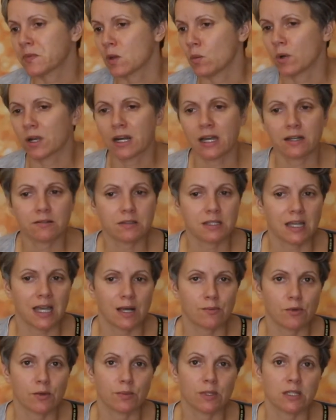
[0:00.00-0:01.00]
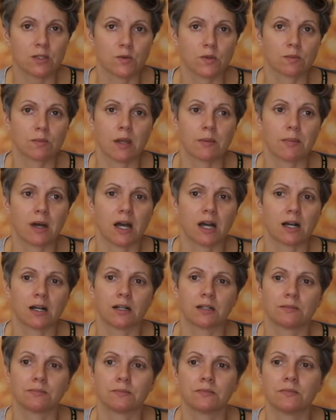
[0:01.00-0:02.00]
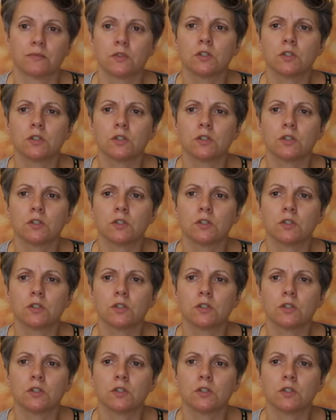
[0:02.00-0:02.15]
Went out to Applebee's with my mom.